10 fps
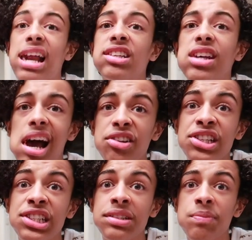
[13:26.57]
did not
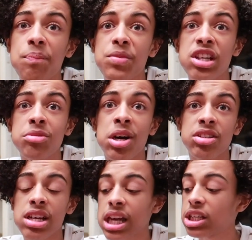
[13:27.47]
need these
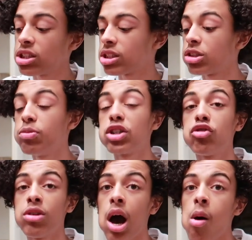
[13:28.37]
birthday cake cookies, but
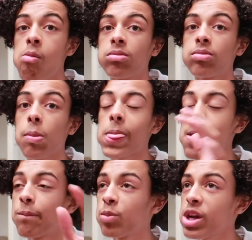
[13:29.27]
you know,
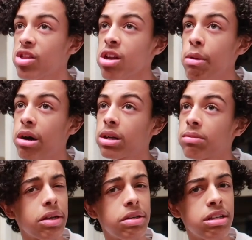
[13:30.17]
when I think about it,
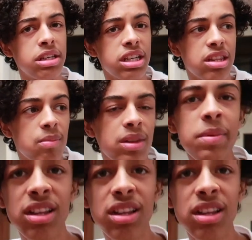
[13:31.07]
I did need them. Let me